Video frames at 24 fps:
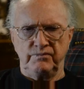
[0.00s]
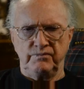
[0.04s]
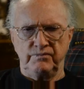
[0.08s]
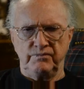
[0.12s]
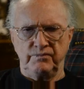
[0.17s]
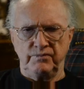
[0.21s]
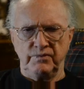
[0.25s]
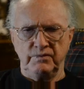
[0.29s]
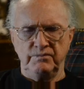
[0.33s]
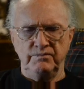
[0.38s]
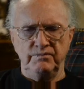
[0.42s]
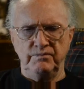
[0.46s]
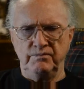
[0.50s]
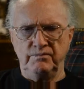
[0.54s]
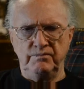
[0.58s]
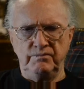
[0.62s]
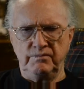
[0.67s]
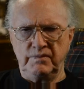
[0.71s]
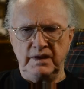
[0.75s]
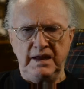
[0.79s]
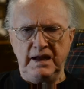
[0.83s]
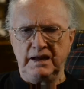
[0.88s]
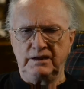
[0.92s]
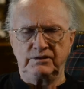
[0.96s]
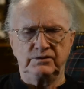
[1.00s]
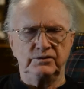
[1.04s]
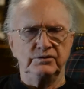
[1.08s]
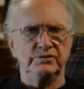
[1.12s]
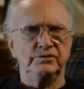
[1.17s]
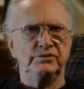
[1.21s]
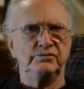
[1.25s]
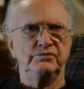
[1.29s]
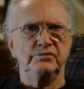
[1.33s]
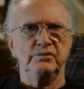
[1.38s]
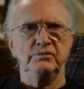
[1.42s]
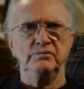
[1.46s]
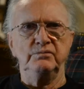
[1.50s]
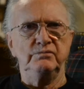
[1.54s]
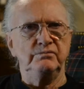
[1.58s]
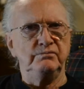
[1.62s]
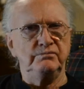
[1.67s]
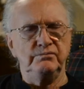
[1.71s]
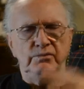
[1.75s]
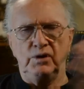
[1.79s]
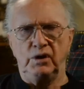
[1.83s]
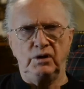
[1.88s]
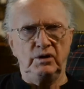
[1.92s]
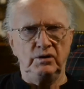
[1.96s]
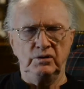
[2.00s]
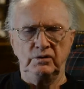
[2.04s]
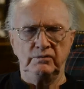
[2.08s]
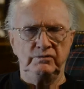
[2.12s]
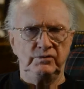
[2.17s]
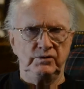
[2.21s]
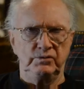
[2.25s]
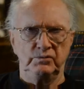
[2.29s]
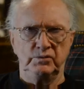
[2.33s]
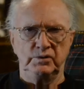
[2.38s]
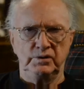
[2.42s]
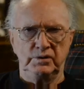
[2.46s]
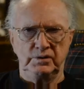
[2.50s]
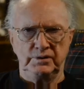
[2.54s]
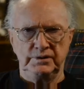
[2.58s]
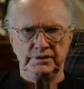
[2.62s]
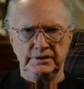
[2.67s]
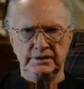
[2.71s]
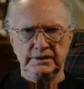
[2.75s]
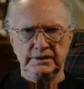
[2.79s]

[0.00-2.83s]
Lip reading: from actors from all over the world.